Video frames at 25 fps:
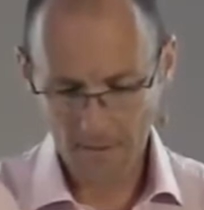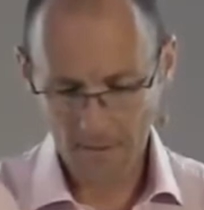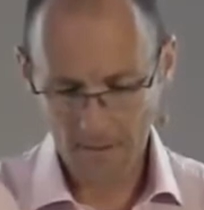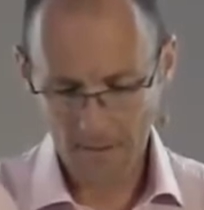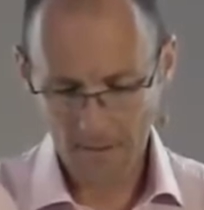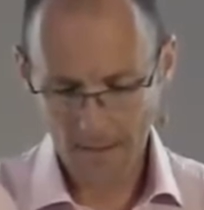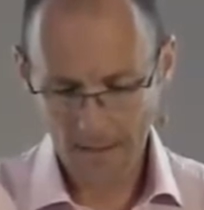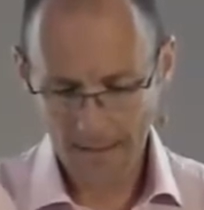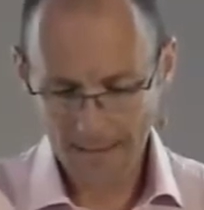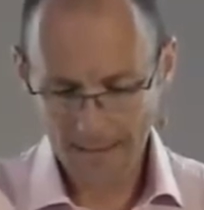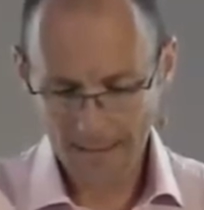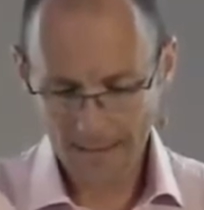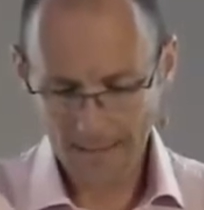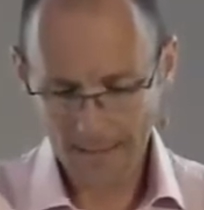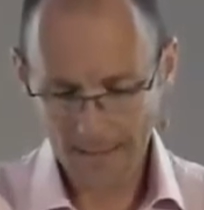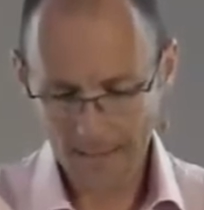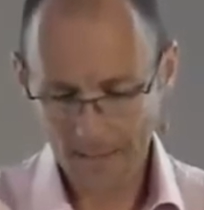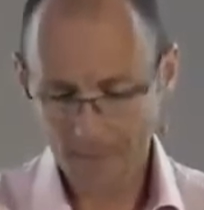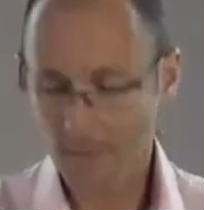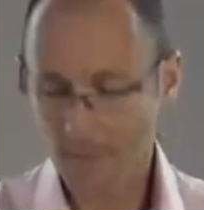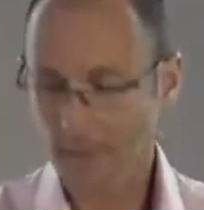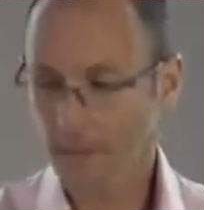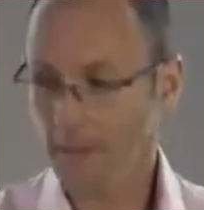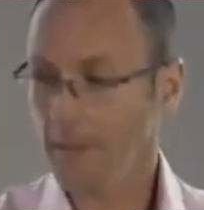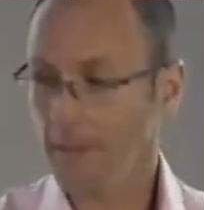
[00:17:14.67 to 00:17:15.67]
and his
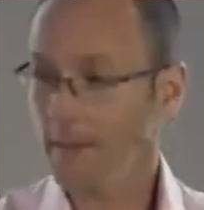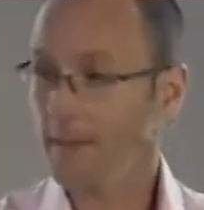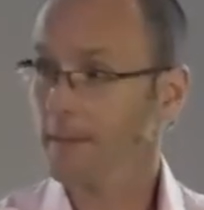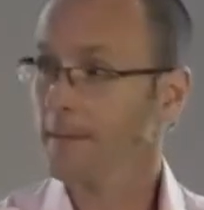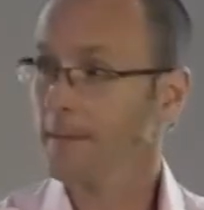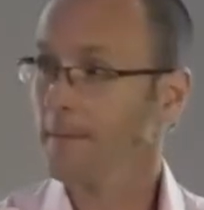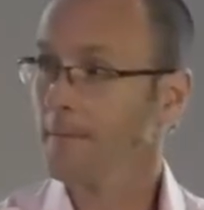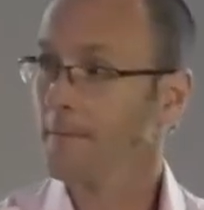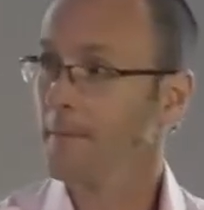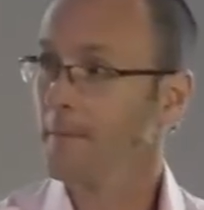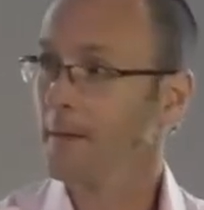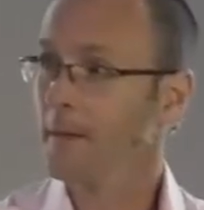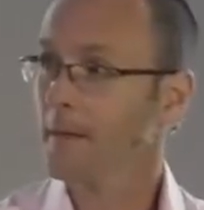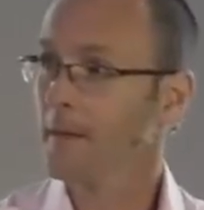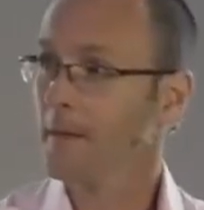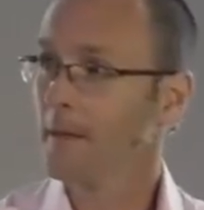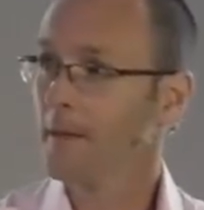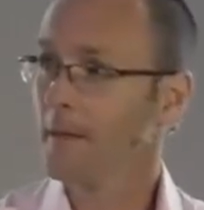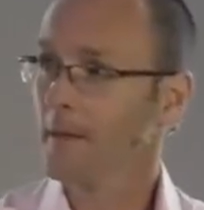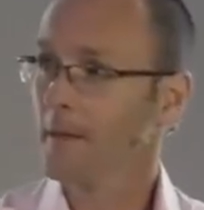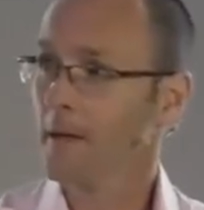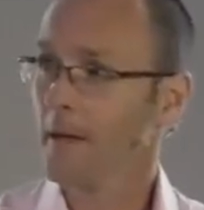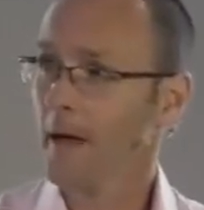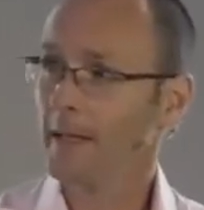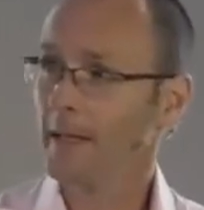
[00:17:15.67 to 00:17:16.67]
money.
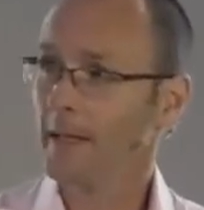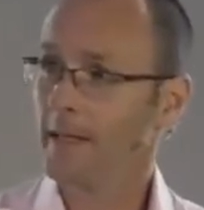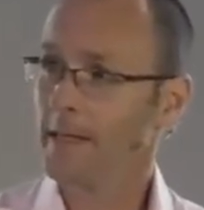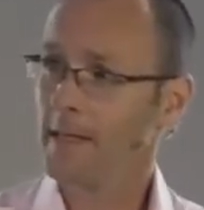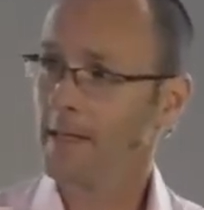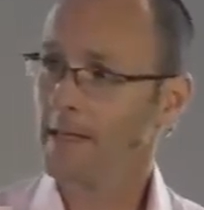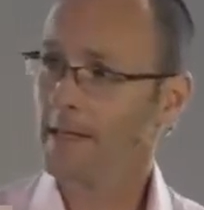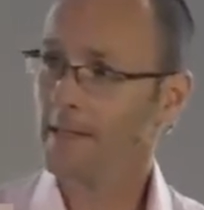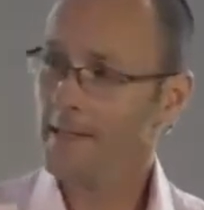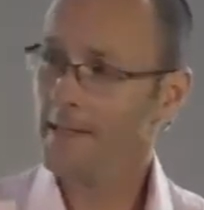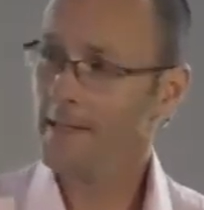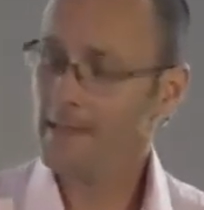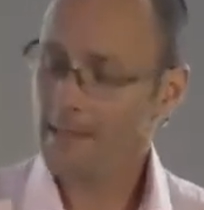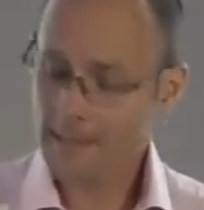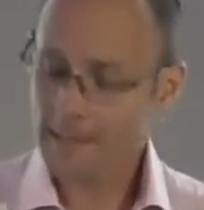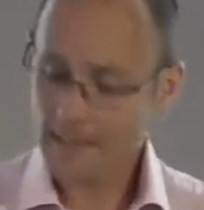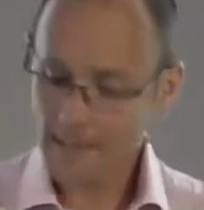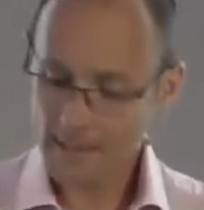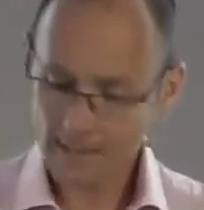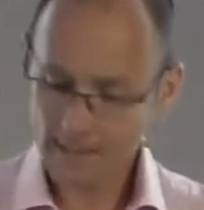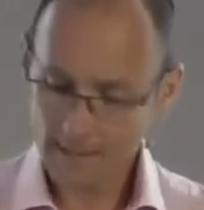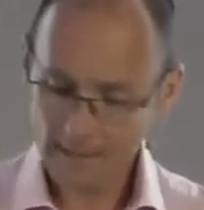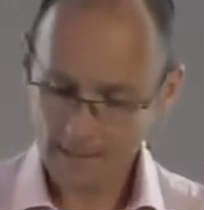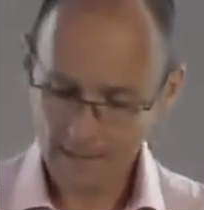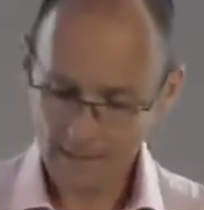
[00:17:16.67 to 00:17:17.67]
And he says, This
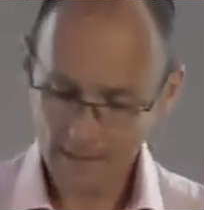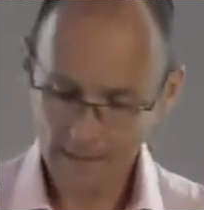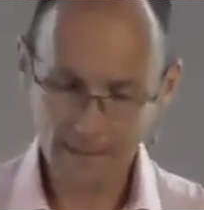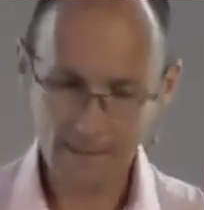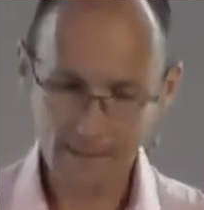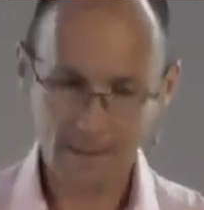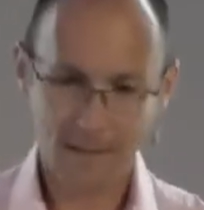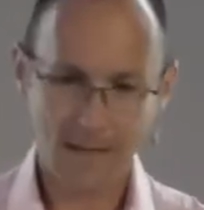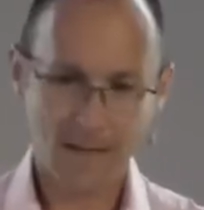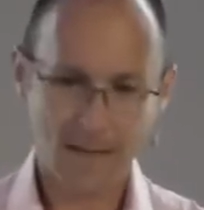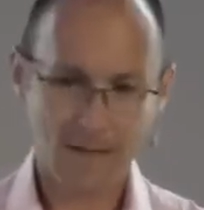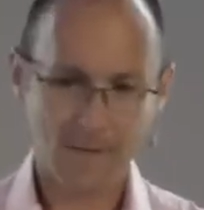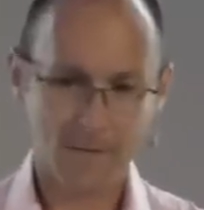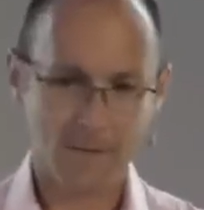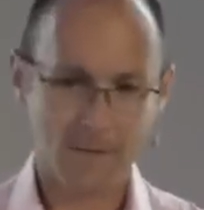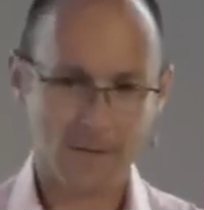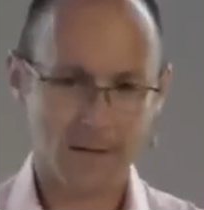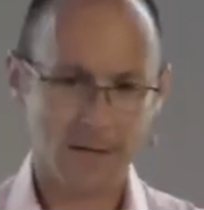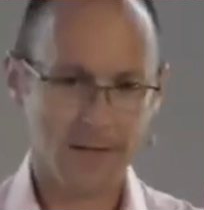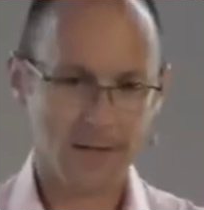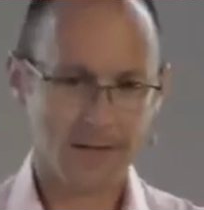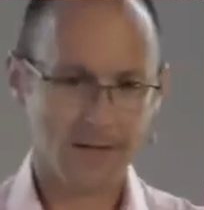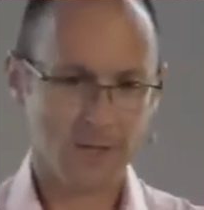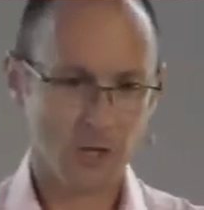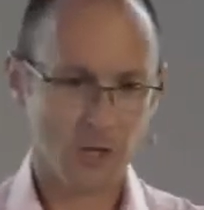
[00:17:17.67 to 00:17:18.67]
is the life that
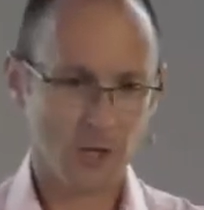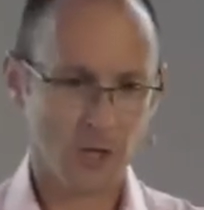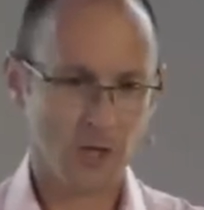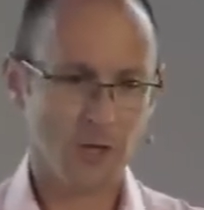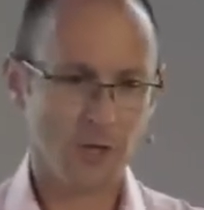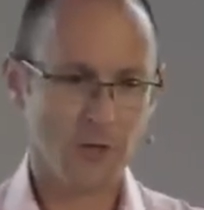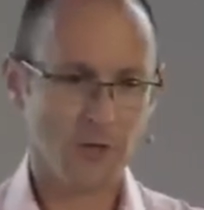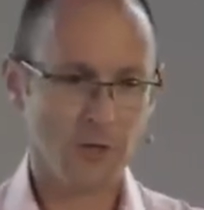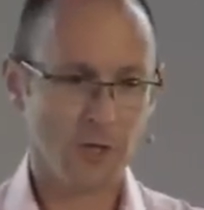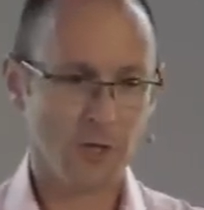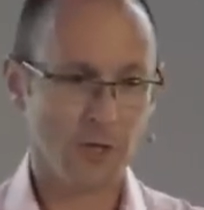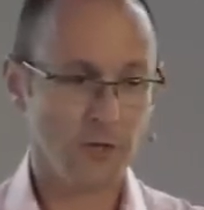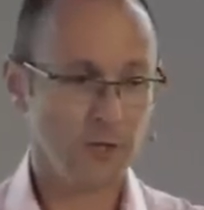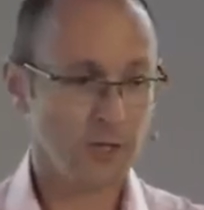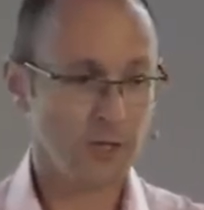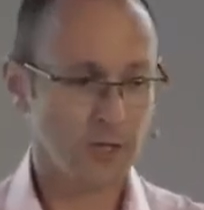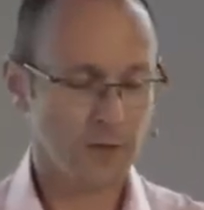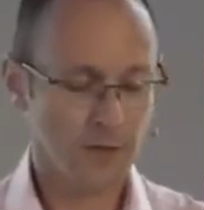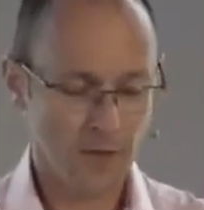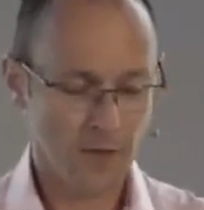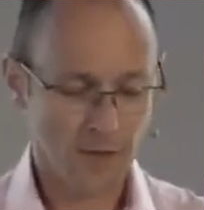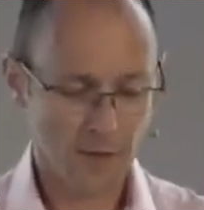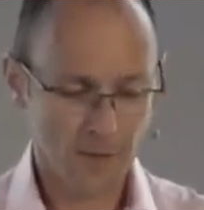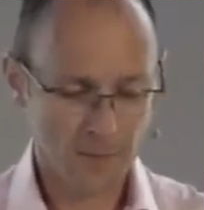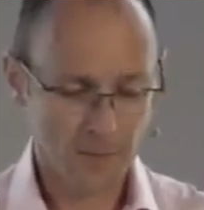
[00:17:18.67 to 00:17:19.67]
I showed you so that
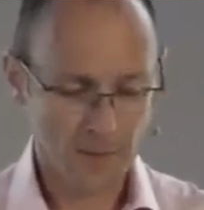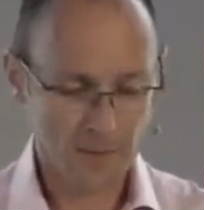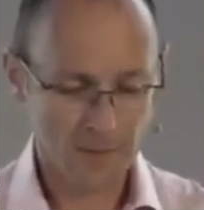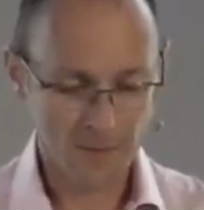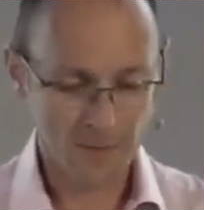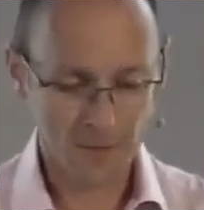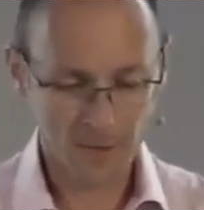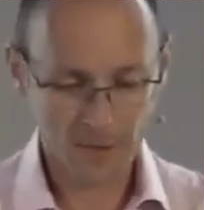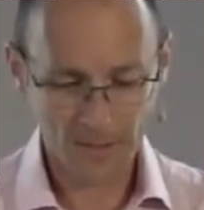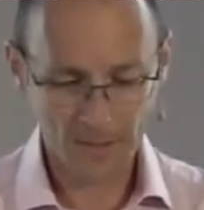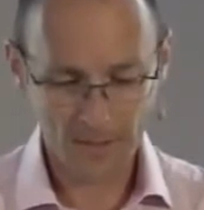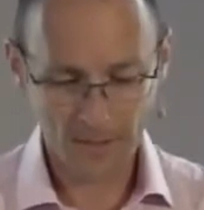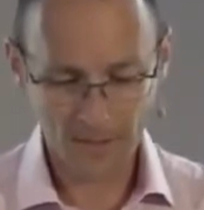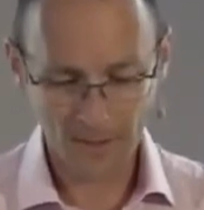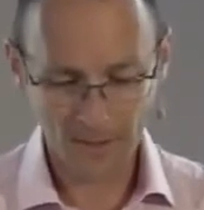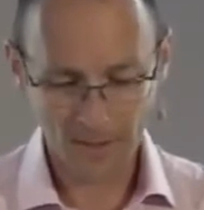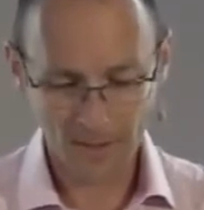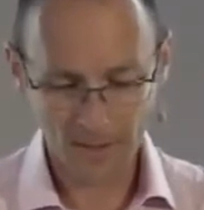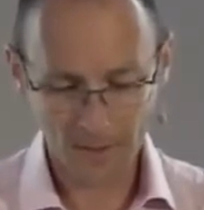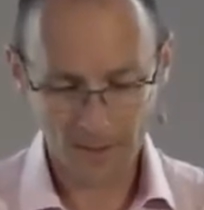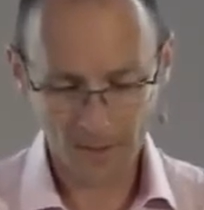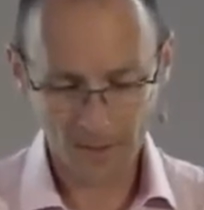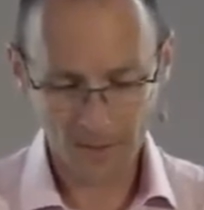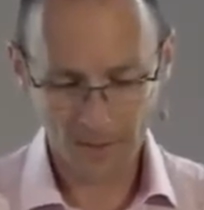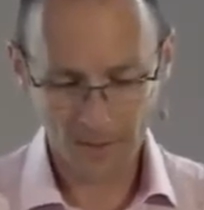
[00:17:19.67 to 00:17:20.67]
other people can hear the
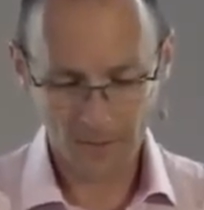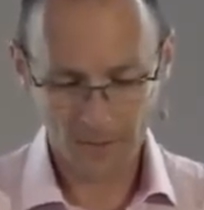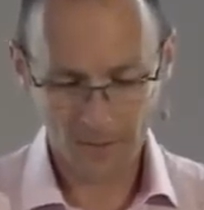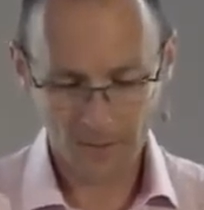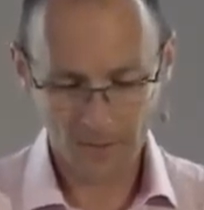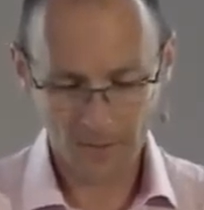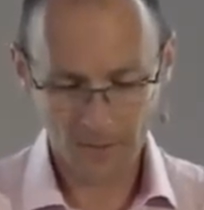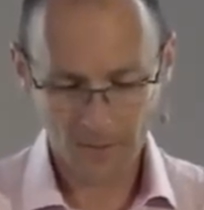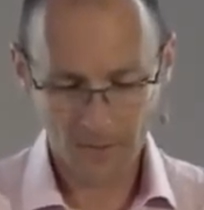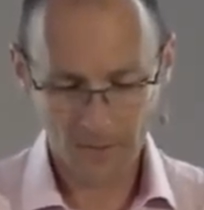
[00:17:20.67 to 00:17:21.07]
gospel.